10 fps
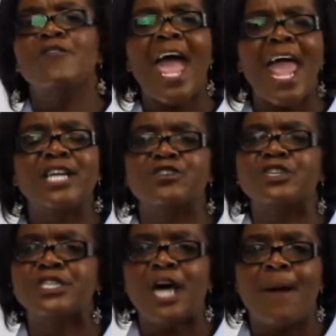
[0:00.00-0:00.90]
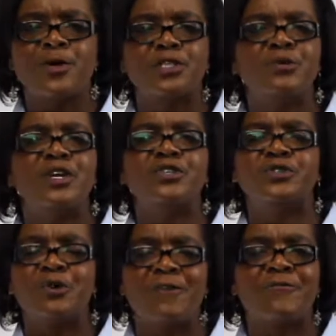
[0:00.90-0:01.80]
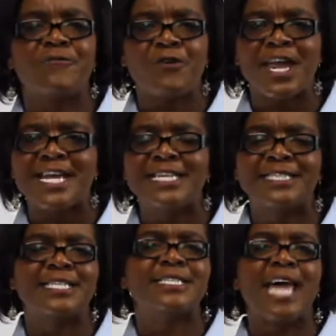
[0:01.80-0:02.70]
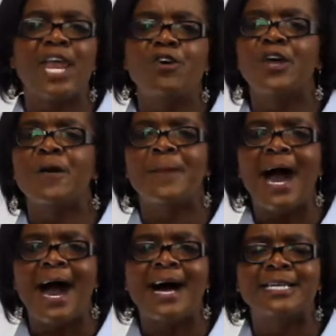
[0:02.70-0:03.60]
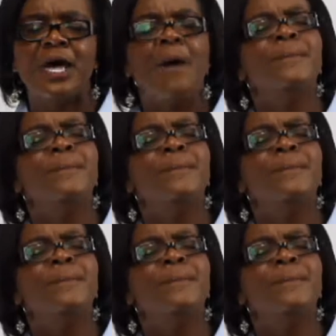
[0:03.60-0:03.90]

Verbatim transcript: you've had your summer to enjoy friends and to say your goodbyes,